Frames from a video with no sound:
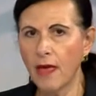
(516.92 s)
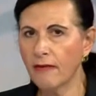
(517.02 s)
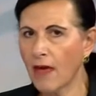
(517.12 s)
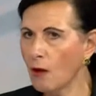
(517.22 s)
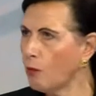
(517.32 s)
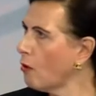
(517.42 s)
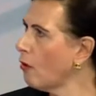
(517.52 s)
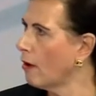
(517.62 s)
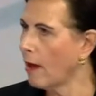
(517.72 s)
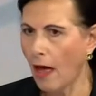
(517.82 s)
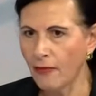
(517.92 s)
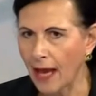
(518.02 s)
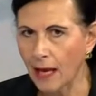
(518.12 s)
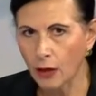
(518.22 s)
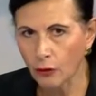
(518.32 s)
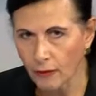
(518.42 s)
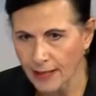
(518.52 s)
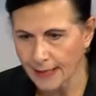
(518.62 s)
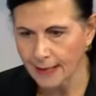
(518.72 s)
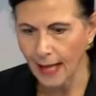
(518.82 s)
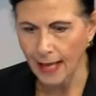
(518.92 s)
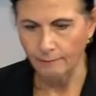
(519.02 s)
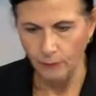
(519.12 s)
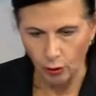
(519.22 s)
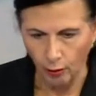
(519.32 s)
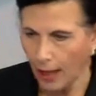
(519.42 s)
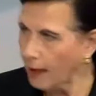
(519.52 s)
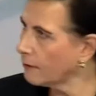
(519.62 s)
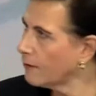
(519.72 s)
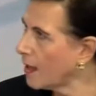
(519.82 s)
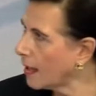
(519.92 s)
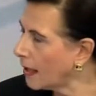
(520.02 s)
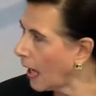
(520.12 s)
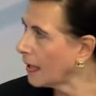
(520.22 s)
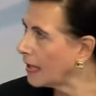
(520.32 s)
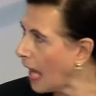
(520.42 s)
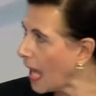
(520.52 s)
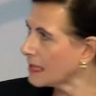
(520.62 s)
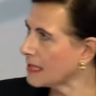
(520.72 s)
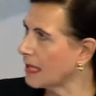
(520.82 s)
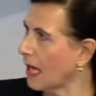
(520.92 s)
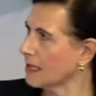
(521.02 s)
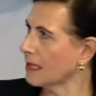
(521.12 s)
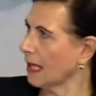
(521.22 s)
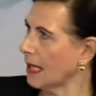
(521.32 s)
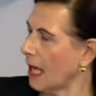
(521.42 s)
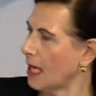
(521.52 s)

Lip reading: There they were. Chris, they got out of their gas-guzzling